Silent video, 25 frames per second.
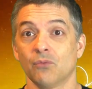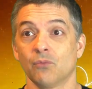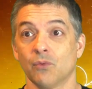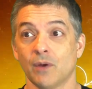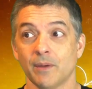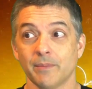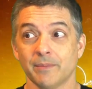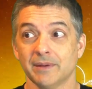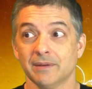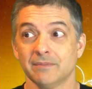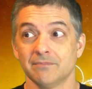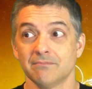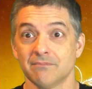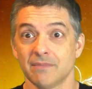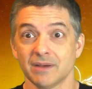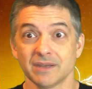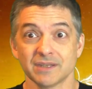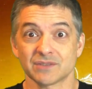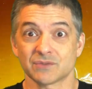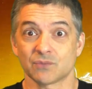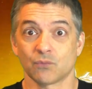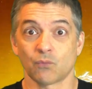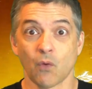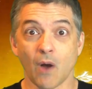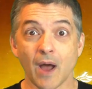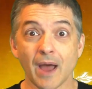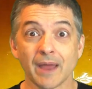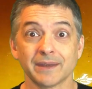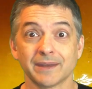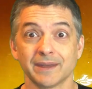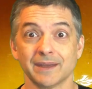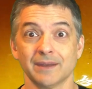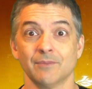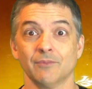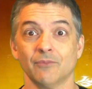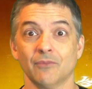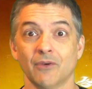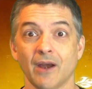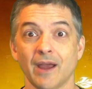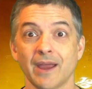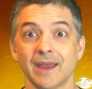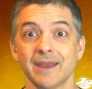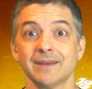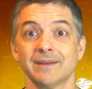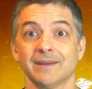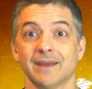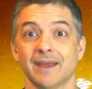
Women must want him, right?